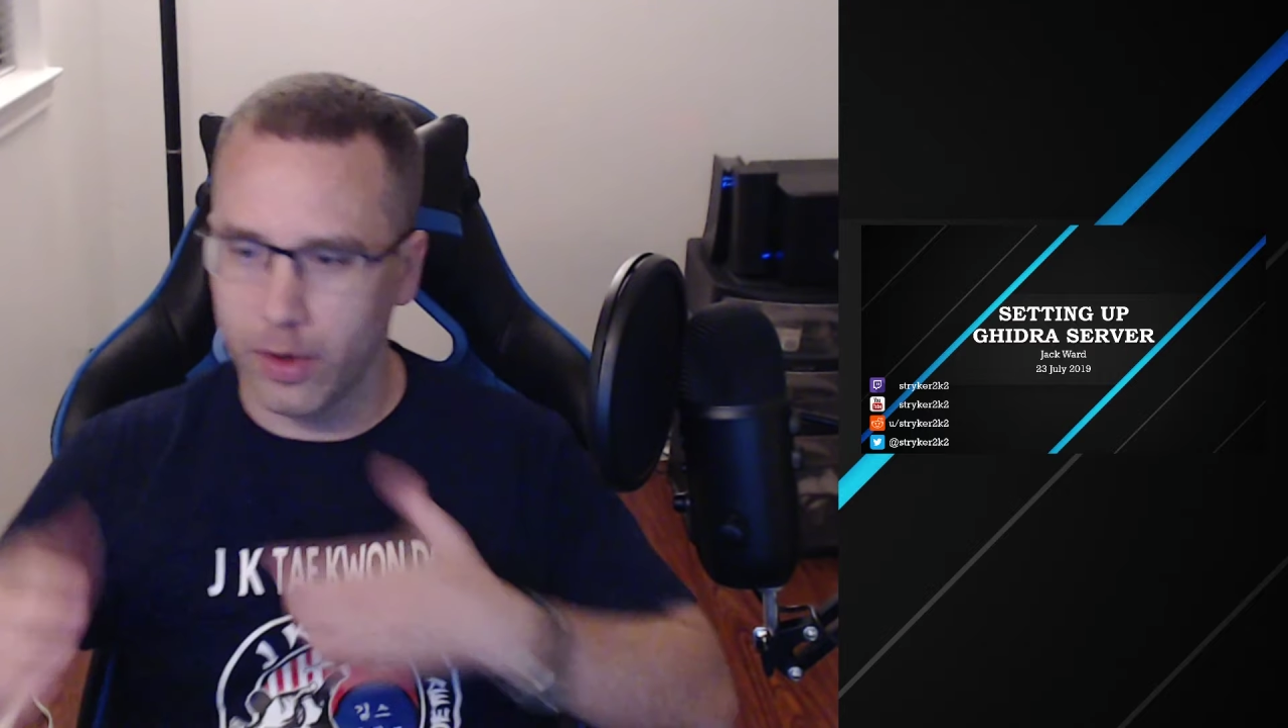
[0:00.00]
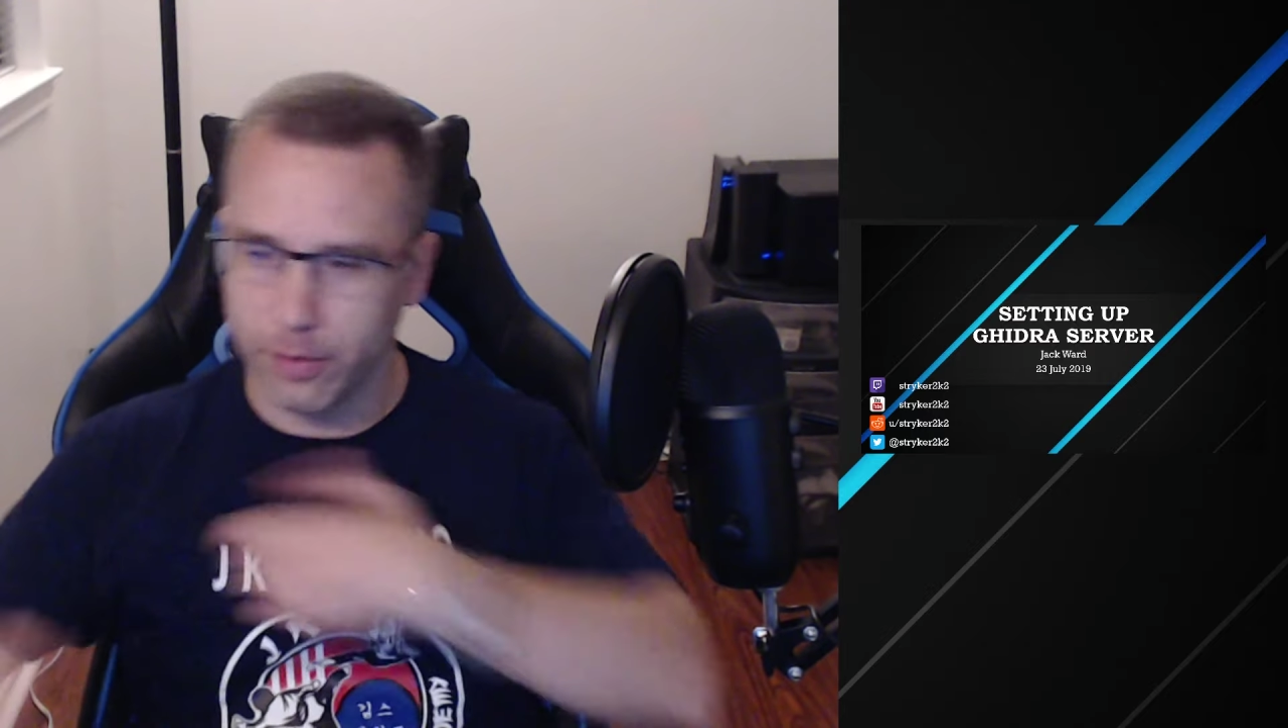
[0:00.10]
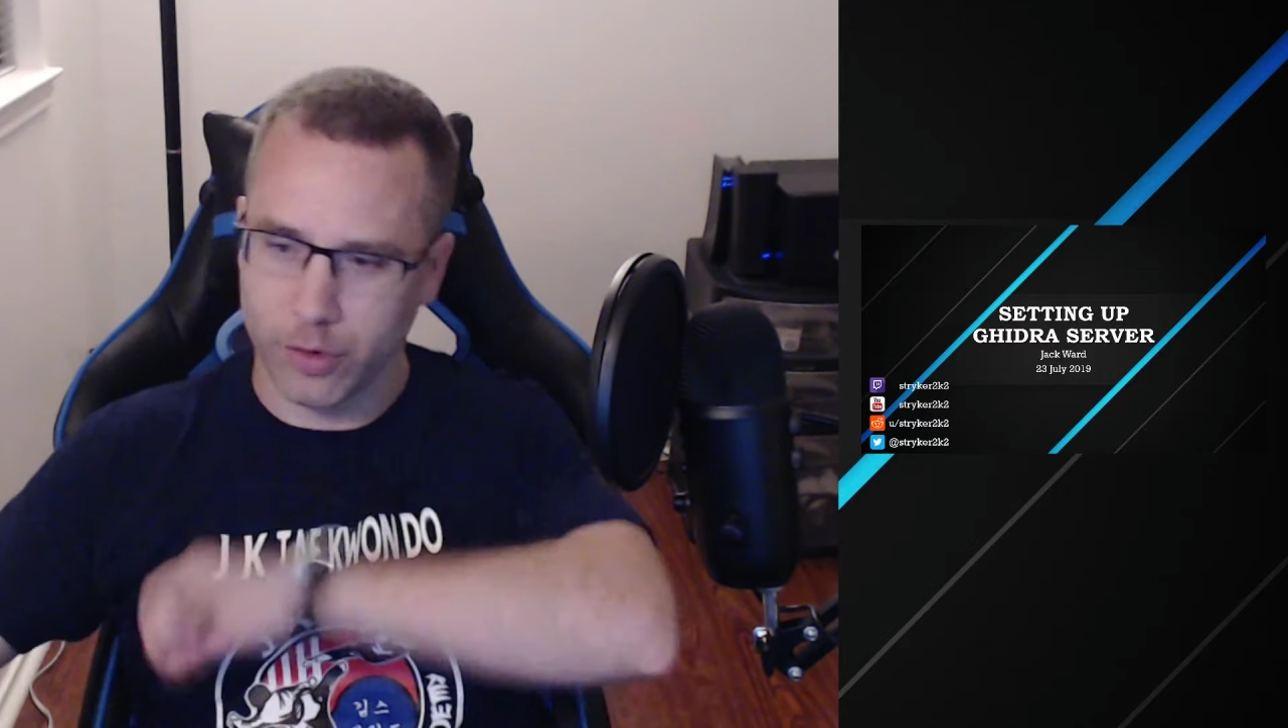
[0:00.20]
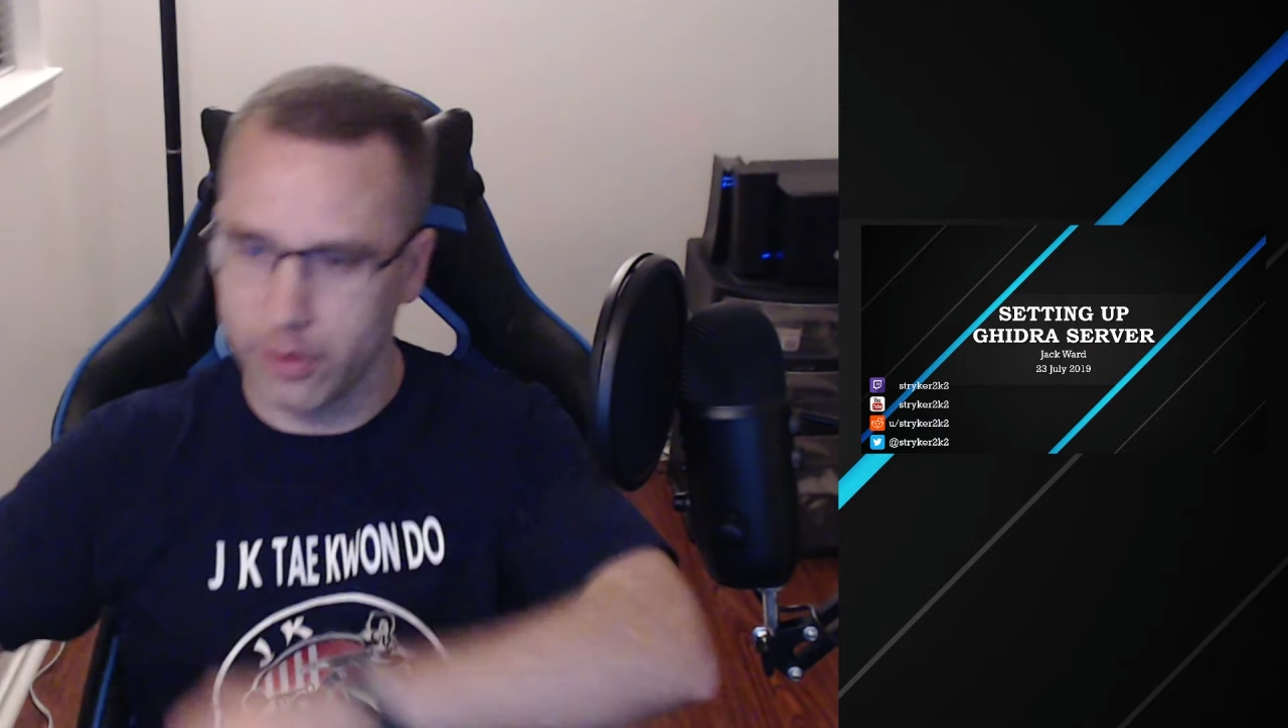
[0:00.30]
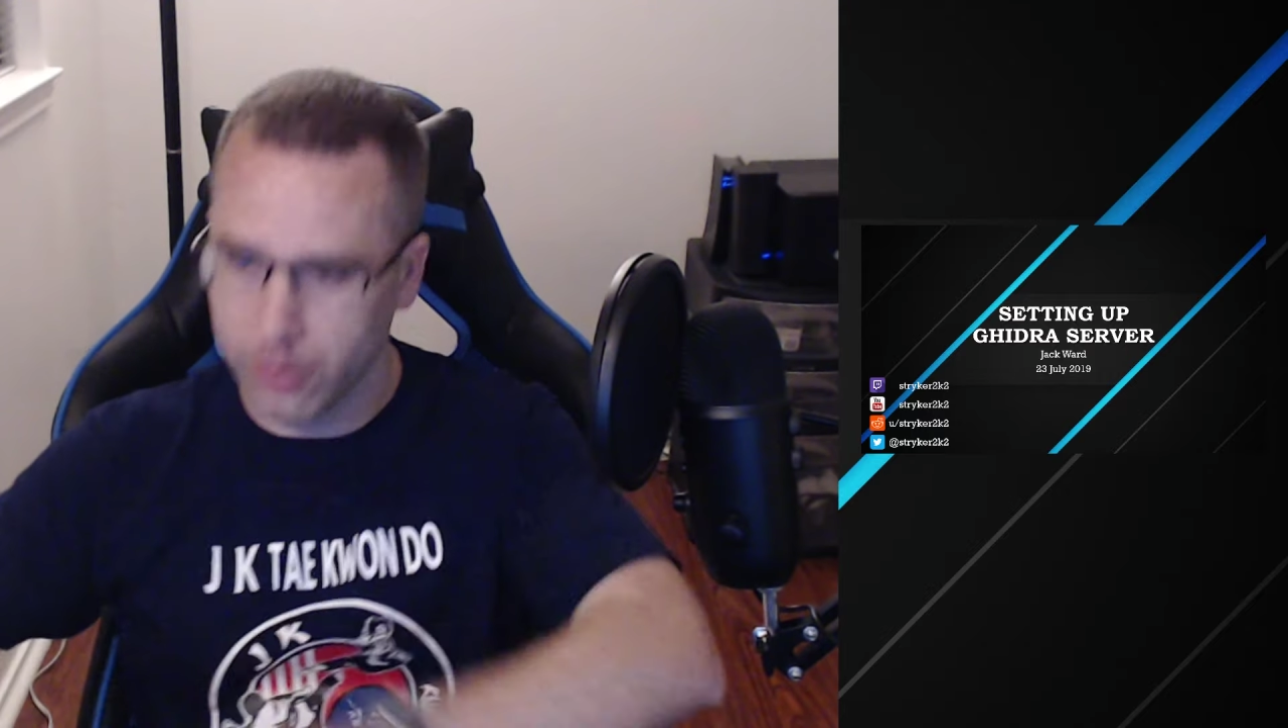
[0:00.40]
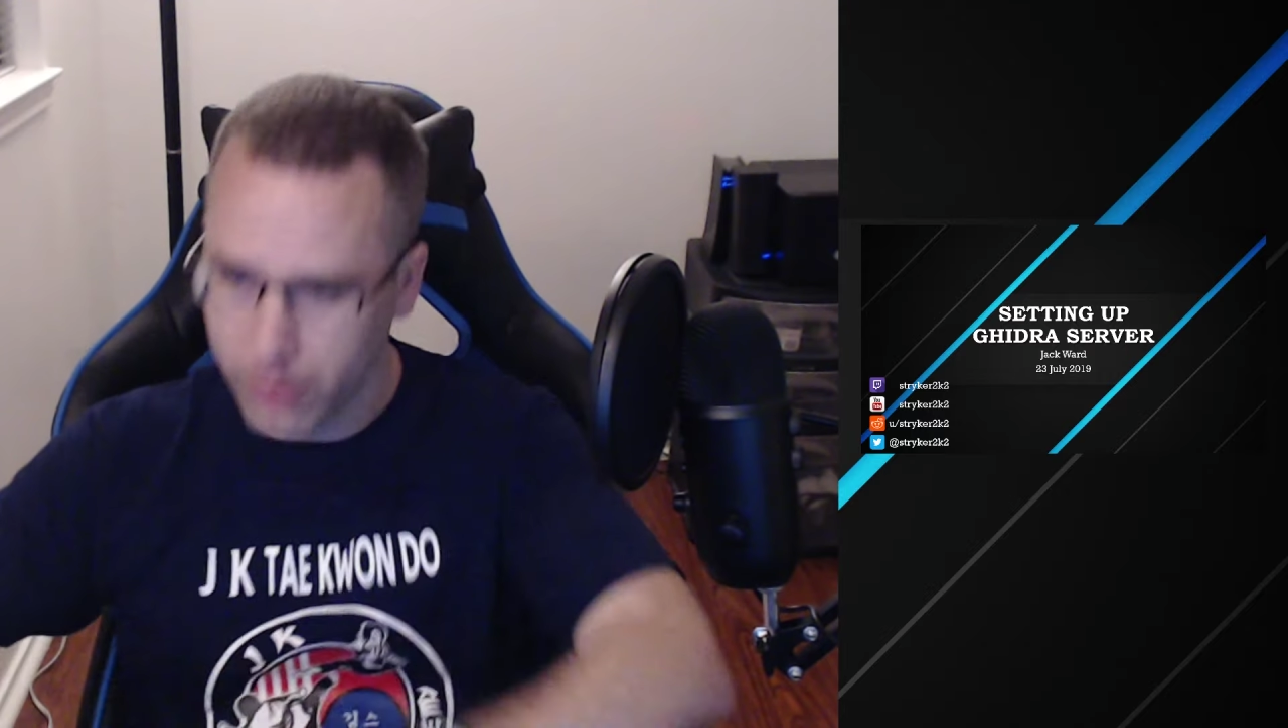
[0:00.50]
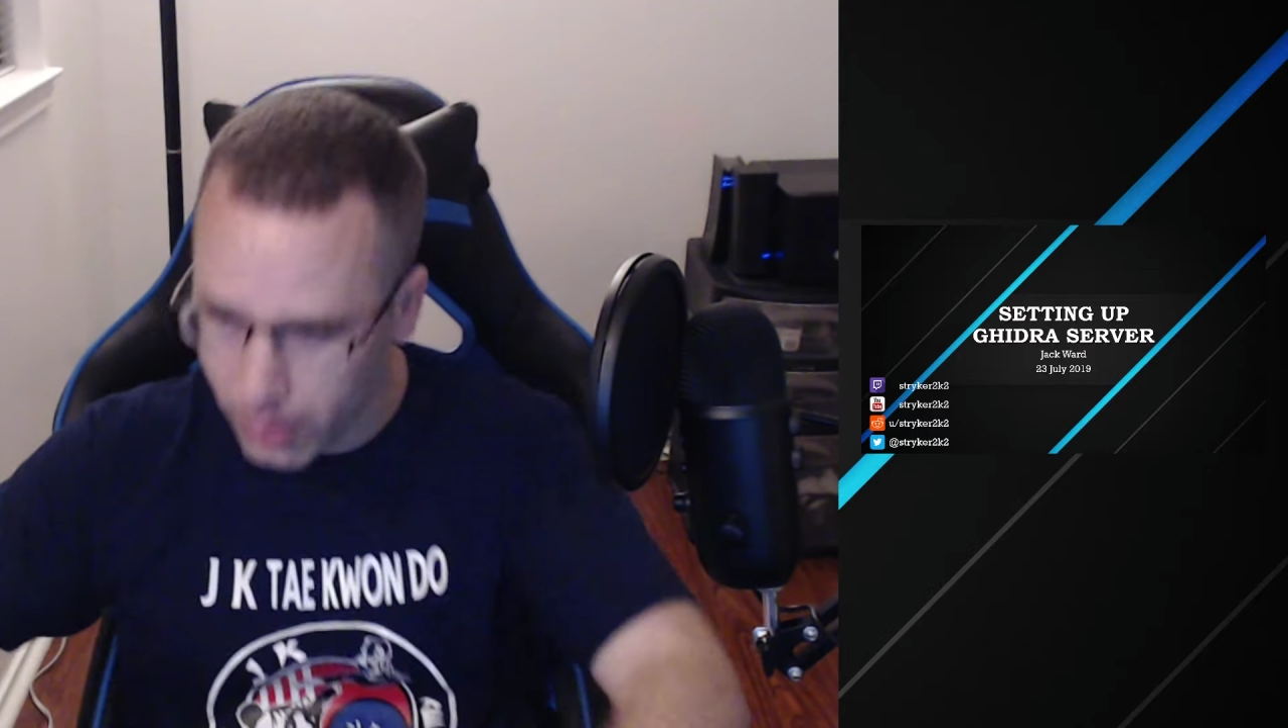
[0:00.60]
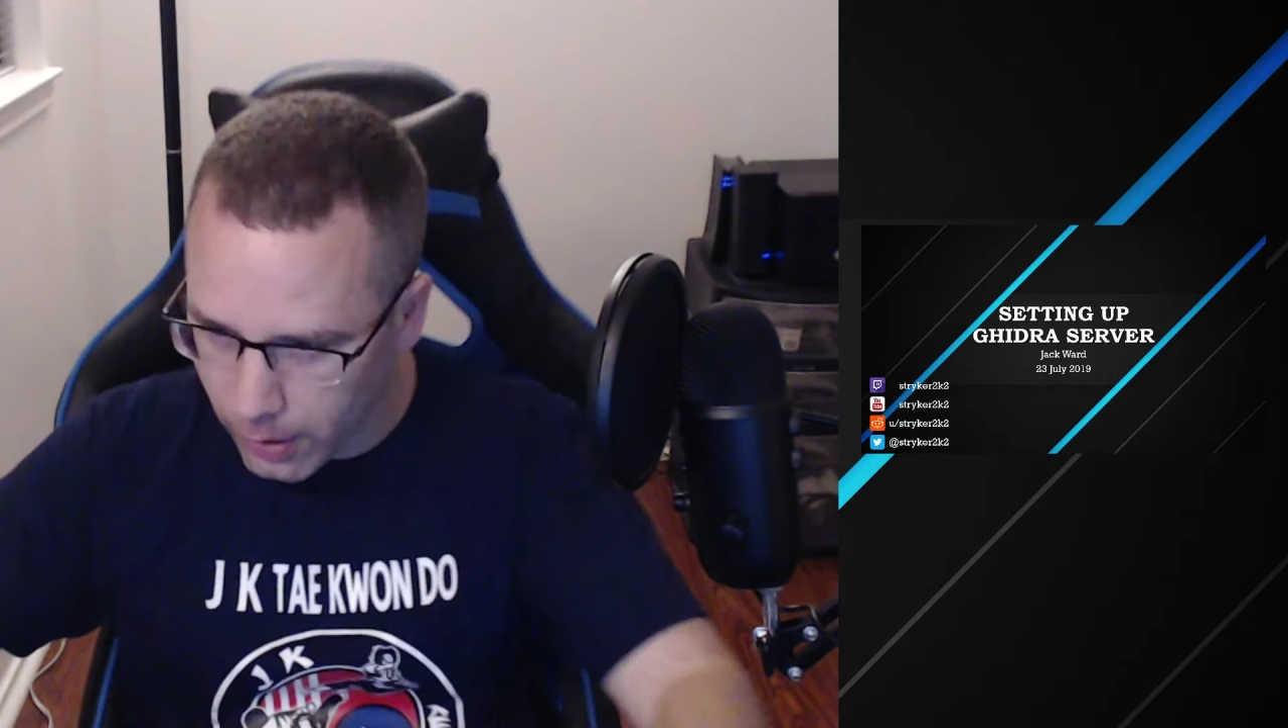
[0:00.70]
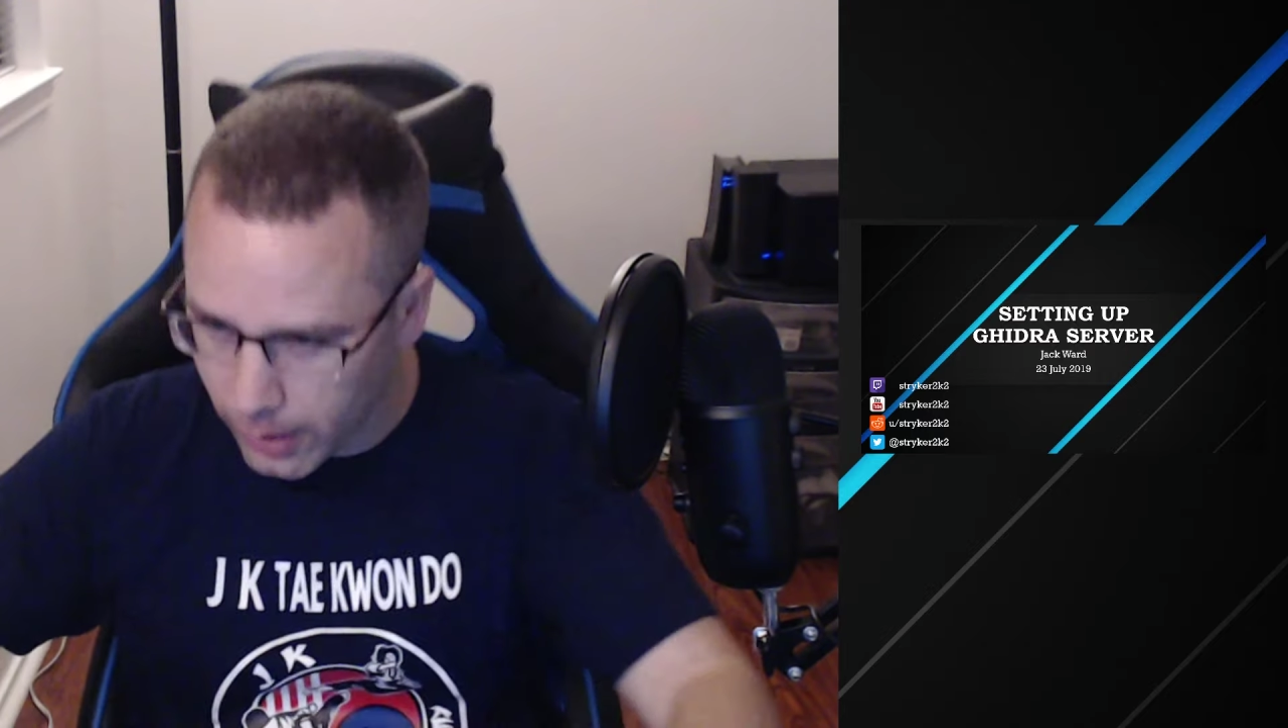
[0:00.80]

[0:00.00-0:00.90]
trying to do here.